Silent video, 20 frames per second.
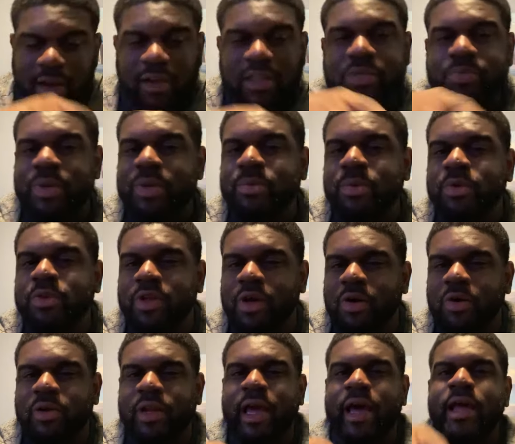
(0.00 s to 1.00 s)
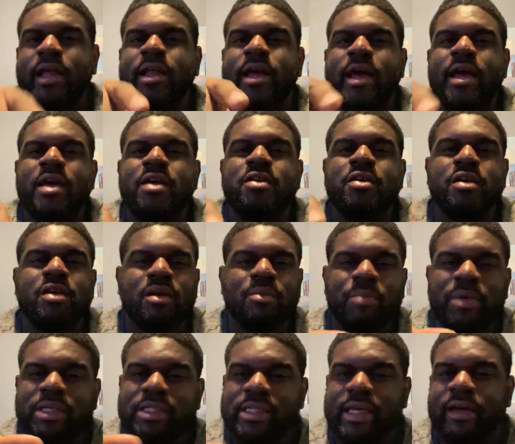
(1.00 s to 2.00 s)
people know that, hey, you're gonna
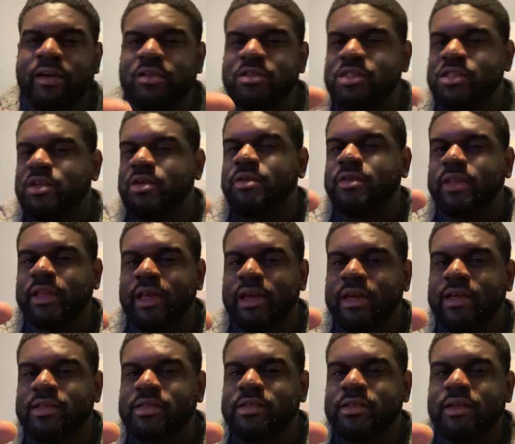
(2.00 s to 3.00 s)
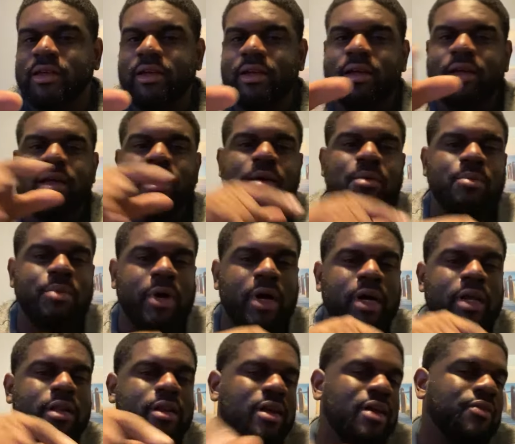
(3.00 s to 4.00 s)
miss out on certain things,
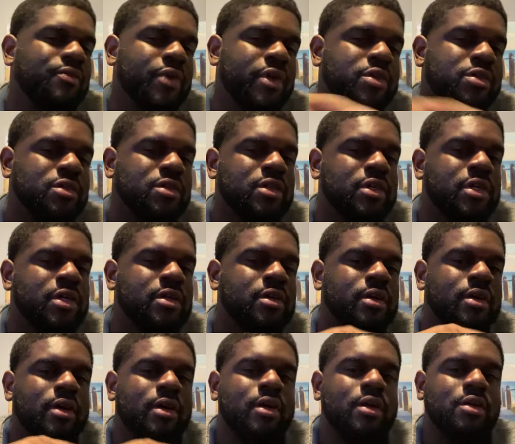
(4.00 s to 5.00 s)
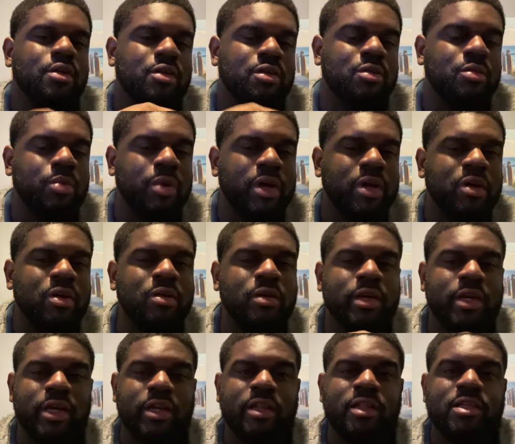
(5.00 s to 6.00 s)
but eventually you will
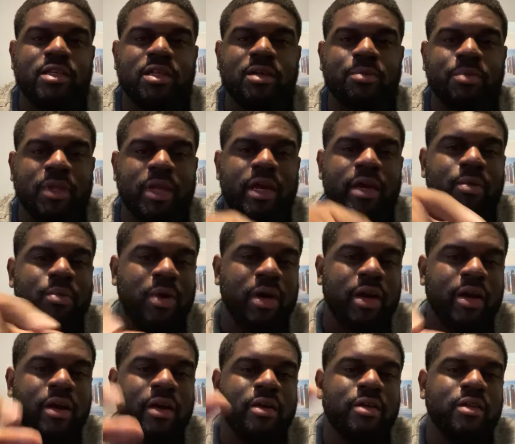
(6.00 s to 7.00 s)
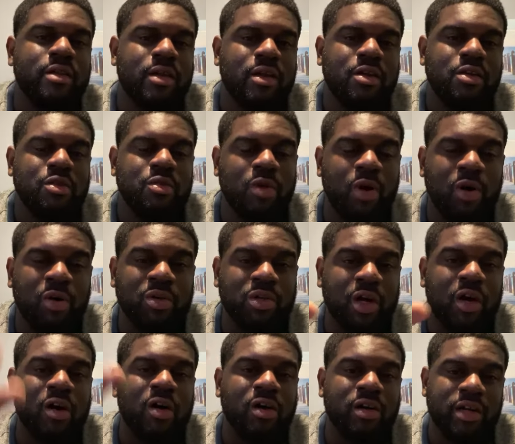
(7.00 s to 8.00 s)
get into the play where you hold
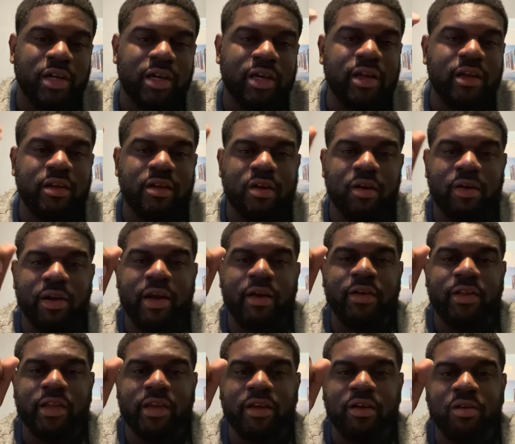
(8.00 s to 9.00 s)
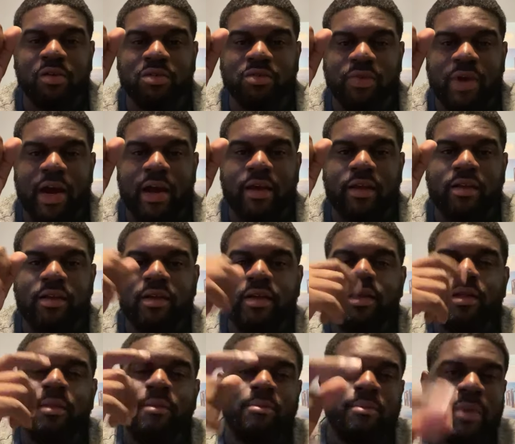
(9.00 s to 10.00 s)
on and and everything goes right.
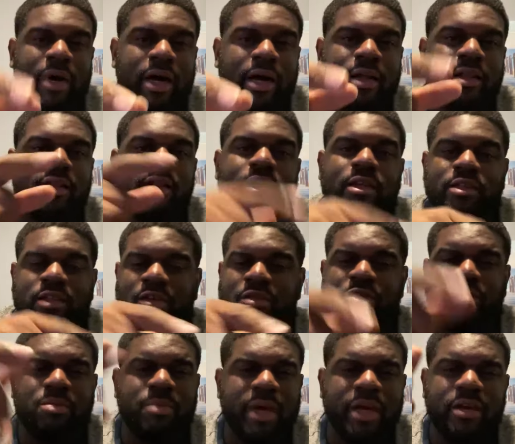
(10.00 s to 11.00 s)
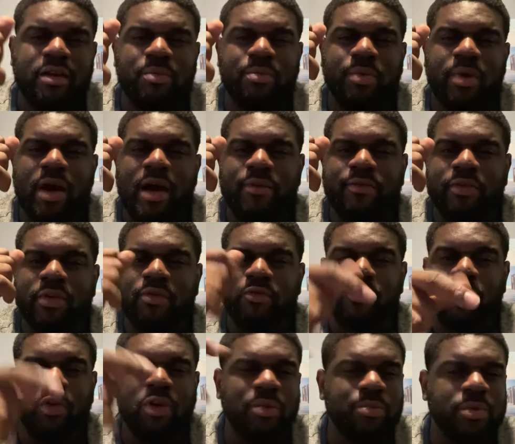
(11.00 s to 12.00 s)
But as long as you make your profit
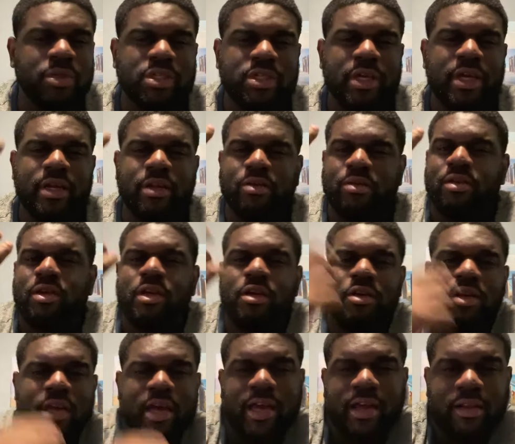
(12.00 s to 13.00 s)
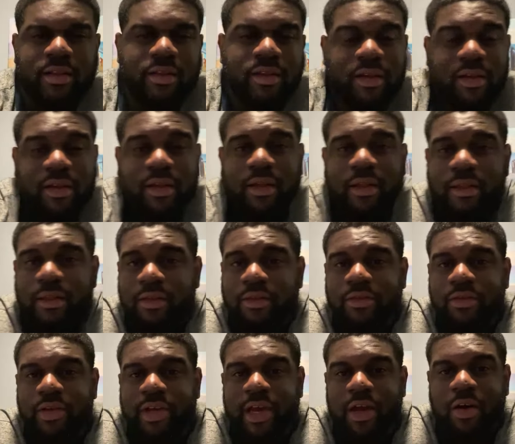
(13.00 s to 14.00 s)
40%, hey, you
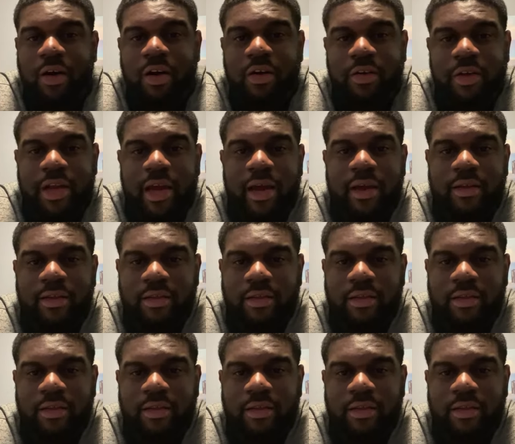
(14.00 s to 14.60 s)
can't argue that.